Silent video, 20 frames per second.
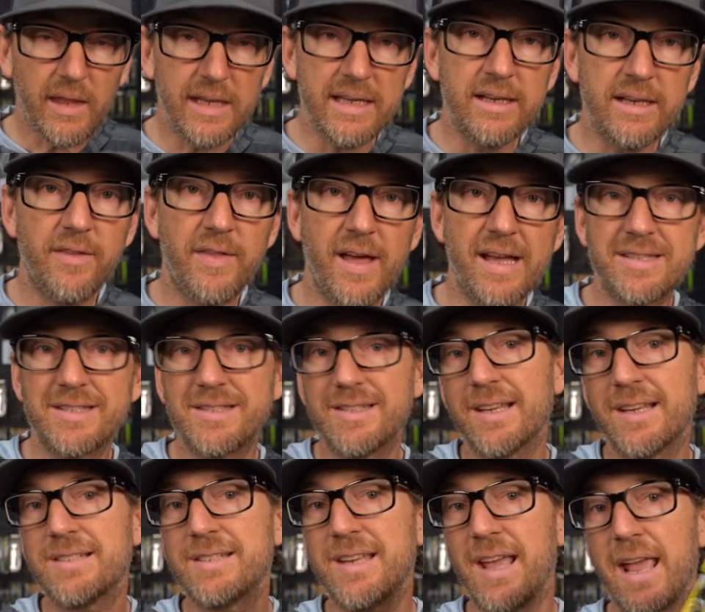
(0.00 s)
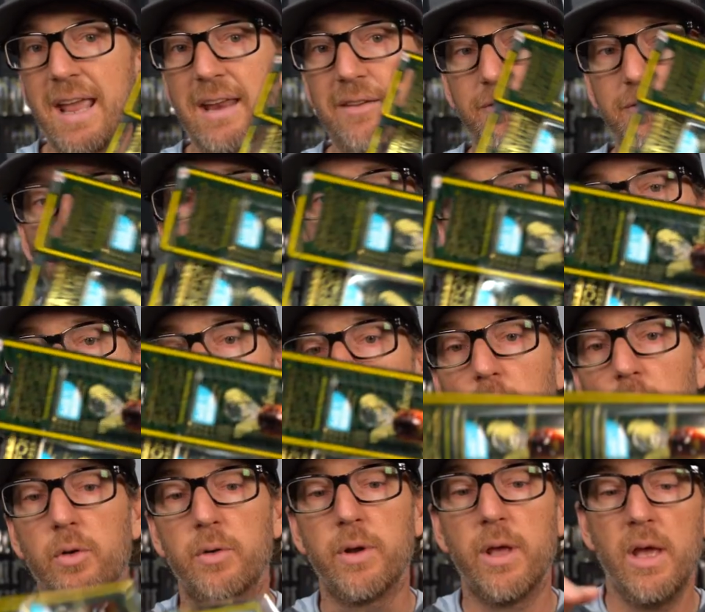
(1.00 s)
into that six to eight foot
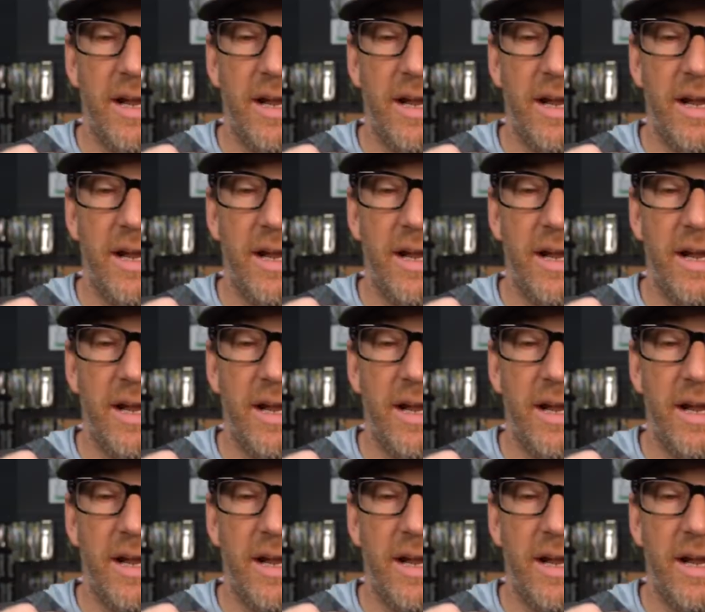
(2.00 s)
zone.